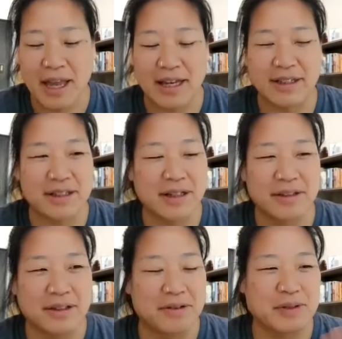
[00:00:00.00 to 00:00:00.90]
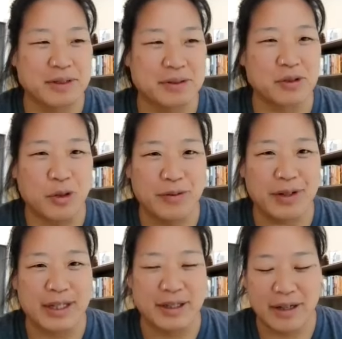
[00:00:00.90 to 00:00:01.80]
And it was sort of
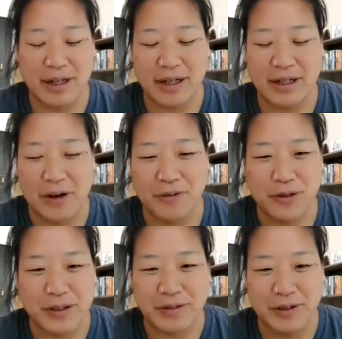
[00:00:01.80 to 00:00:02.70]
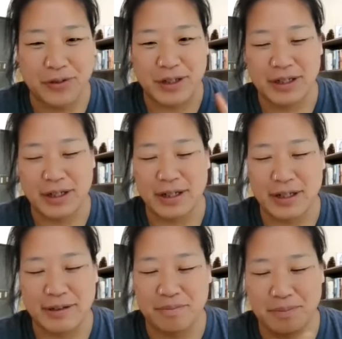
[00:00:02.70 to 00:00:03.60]
a confluence of different
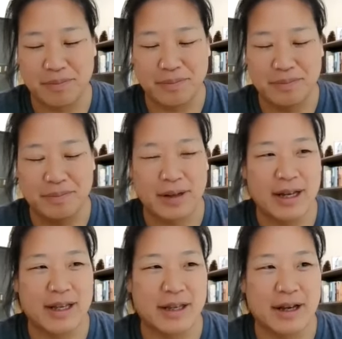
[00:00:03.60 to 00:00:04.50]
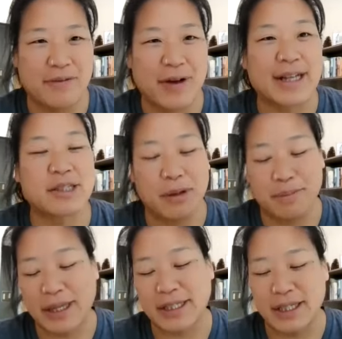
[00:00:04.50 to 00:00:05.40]
effects,
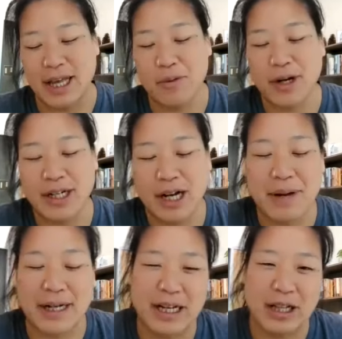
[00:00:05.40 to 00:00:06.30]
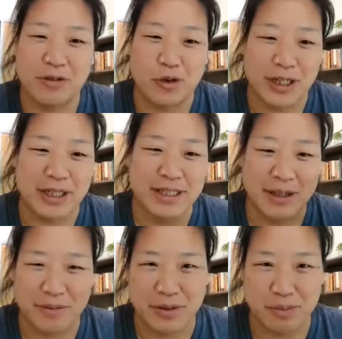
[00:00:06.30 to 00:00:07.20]
but basically I wanted to come back to California because
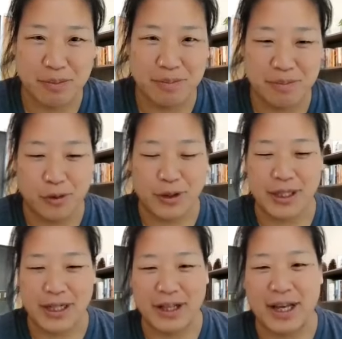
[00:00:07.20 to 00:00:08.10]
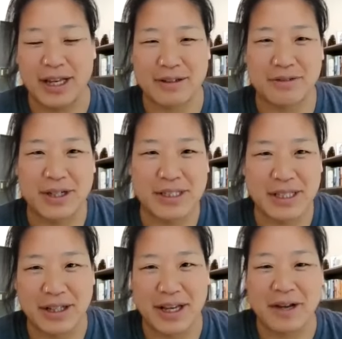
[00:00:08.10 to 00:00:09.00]
I was born in LA and raised
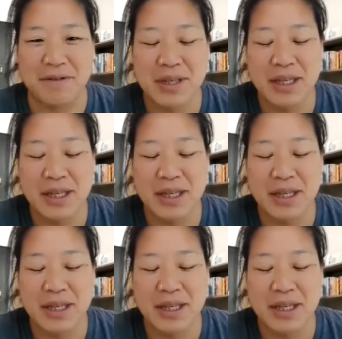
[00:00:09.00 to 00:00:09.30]
in LA.